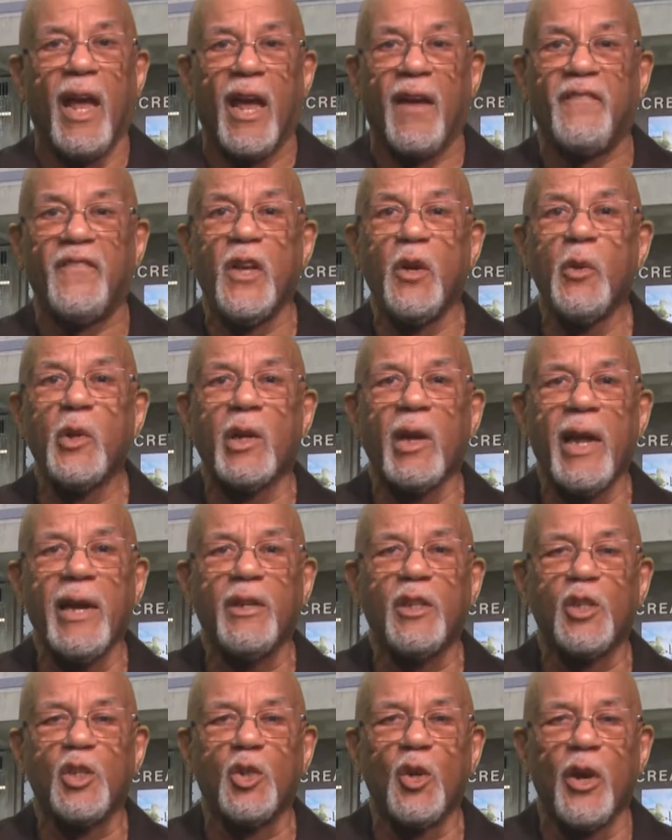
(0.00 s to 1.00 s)
If you would
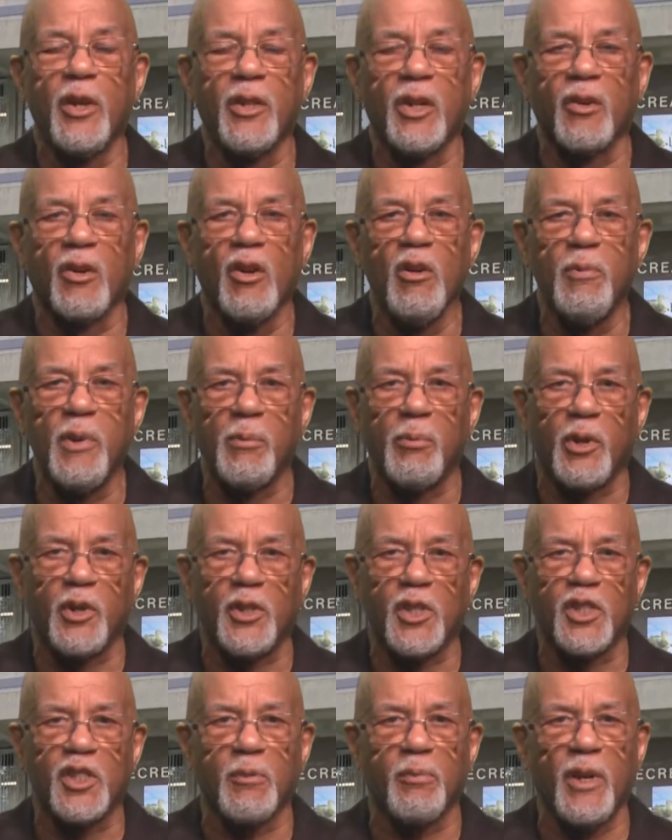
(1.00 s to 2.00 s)
like to join the group and
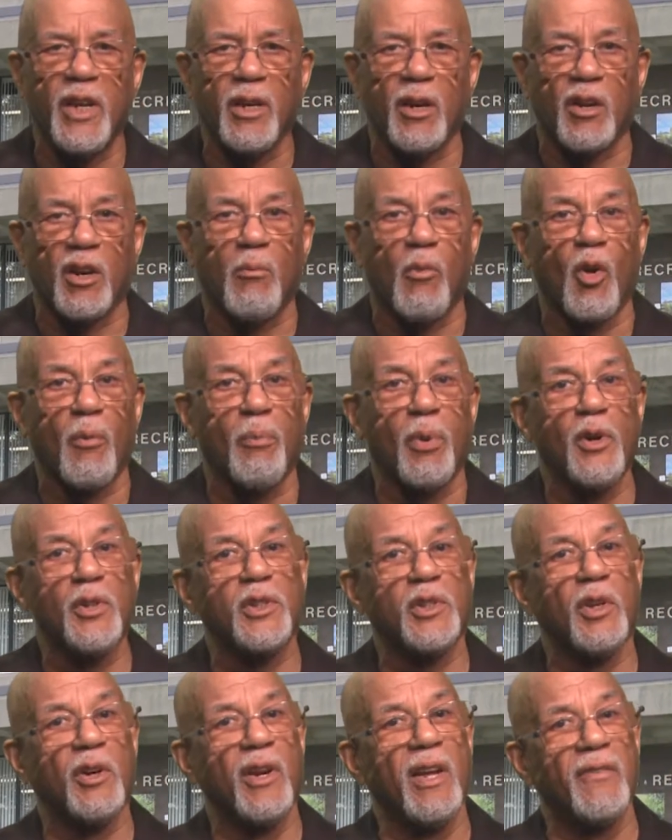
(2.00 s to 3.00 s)
participate on a more
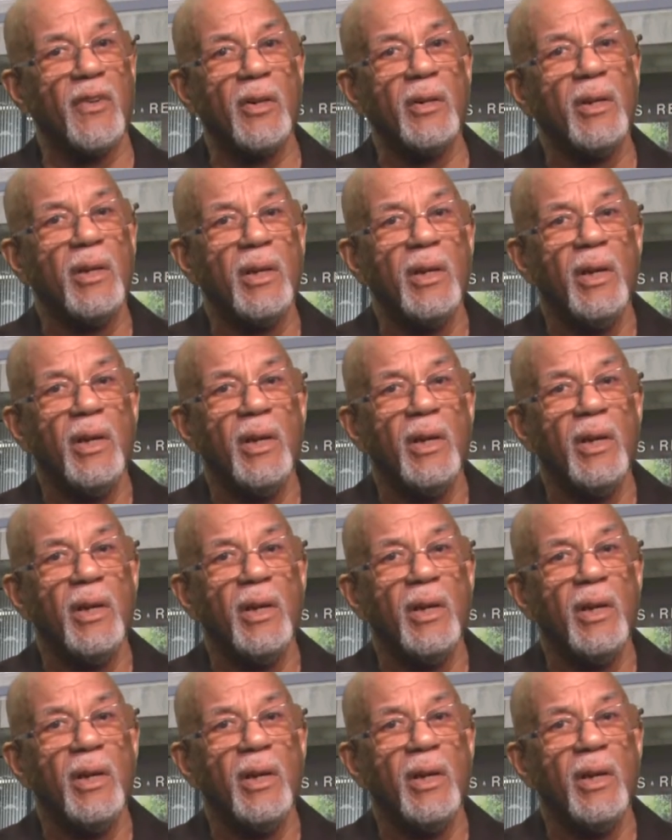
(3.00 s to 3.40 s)
personal level,